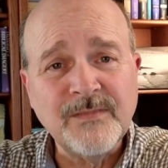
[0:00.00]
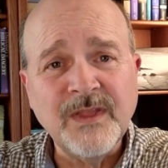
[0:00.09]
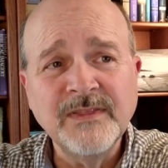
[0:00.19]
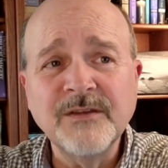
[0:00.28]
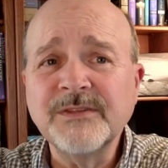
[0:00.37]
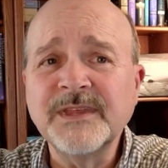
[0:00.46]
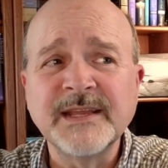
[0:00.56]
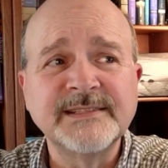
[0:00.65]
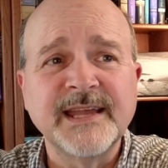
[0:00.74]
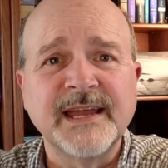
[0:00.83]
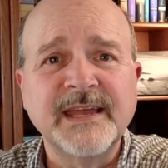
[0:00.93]
The other thing
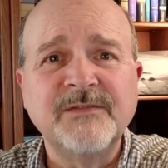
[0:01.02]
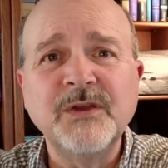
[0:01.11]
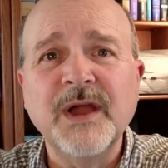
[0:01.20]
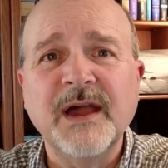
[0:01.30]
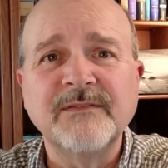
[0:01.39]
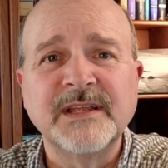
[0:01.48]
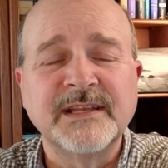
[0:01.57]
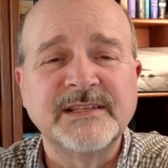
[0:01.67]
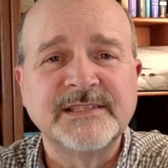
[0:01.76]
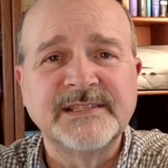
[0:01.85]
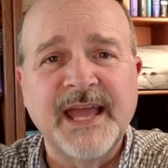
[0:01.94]
is that if you have an
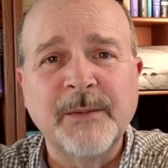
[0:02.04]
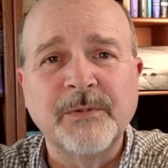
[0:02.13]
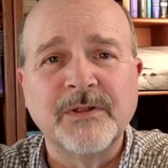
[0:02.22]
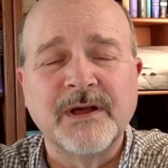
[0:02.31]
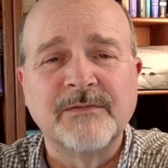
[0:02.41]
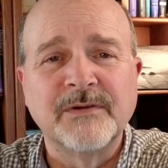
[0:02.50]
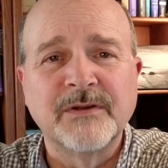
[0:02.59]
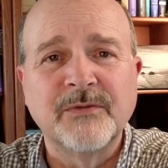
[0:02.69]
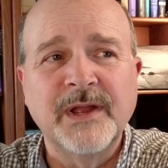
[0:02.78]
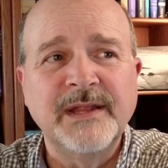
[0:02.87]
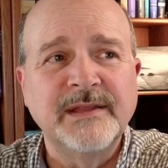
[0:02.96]
example of a
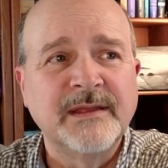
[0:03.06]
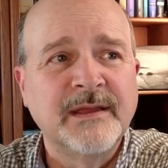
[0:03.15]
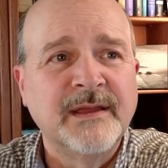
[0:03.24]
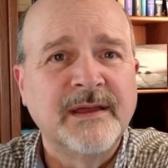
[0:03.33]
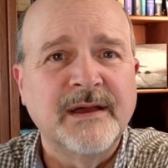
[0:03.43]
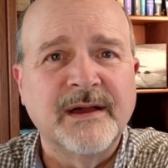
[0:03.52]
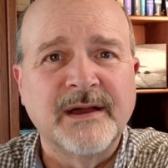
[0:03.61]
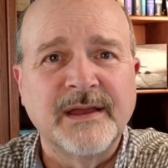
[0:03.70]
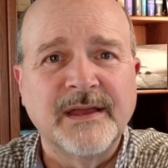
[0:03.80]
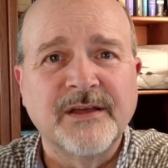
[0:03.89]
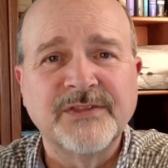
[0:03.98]
great,
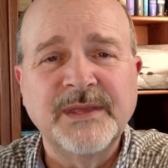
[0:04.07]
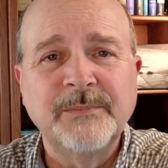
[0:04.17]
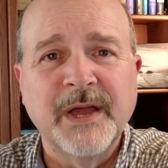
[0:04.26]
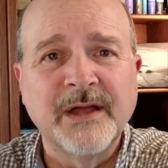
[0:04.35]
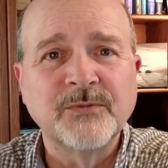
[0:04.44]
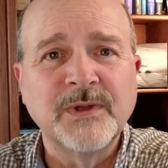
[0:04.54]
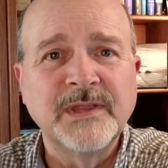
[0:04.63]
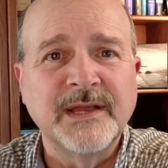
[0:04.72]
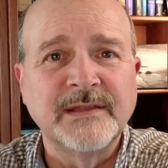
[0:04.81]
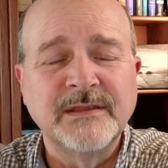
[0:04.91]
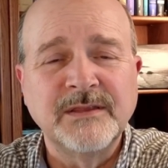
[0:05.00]
healthy boundary
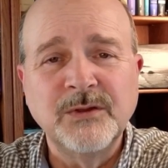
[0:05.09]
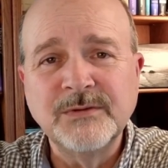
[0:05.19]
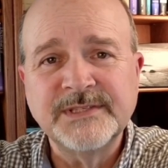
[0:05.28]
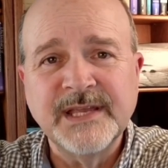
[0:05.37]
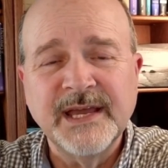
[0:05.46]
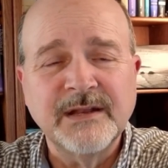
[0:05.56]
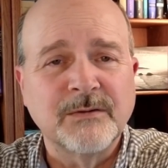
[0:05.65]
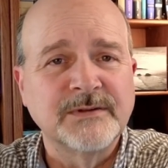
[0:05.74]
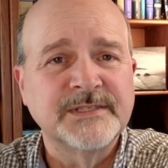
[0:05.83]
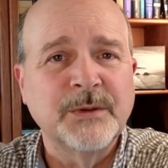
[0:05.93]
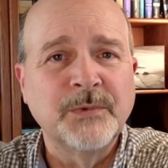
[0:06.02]
that you set or
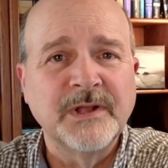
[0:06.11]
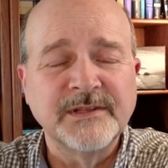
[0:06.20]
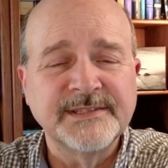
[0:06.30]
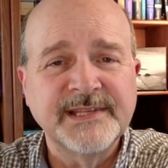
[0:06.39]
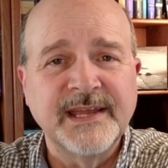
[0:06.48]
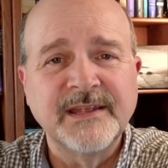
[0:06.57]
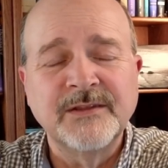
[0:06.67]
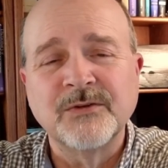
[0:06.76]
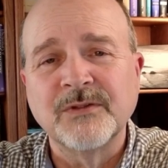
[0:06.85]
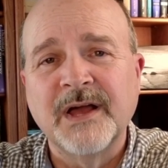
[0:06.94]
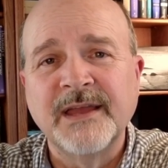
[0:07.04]
someone else set in
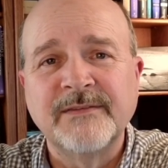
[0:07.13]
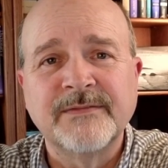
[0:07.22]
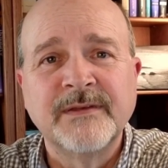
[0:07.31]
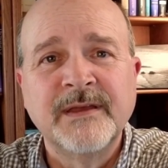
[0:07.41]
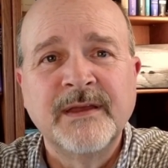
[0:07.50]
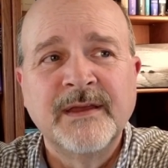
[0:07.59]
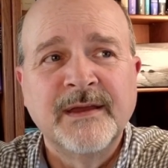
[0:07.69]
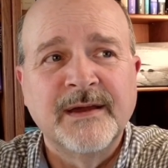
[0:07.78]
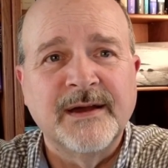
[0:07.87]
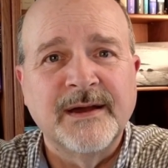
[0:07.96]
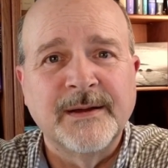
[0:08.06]
your life
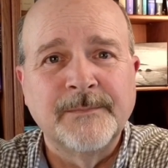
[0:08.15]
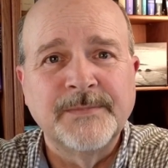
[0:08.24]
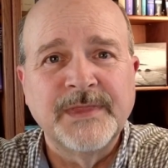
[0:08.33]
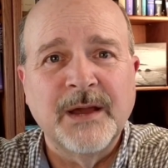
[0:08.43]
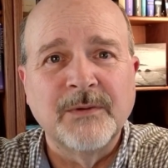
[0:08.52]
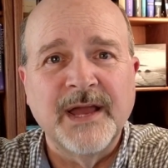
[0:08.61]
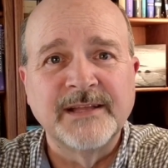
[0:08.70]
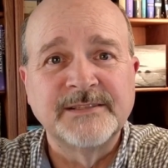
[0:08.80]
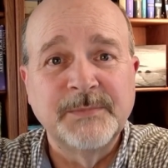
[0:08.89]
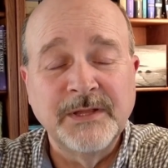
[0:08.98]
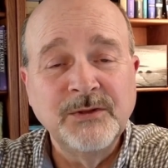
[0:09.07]
that
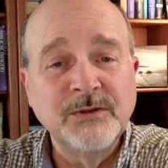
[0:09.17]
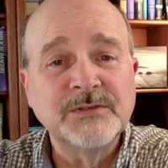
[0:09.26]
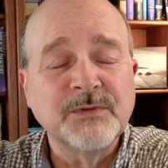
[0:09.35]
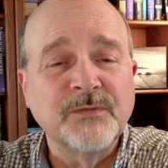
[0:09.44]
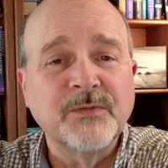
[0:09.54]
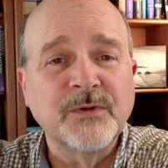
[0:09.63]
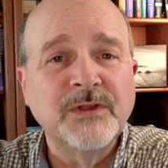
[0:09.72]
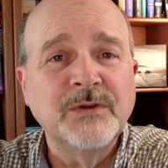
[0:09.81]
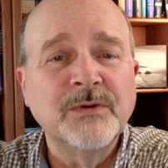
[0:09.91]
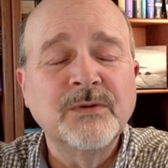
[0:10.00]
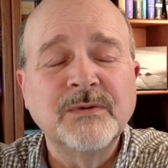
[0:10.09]
has been useful for
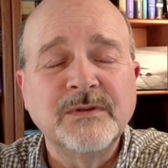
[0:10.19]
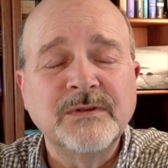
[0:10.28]
you,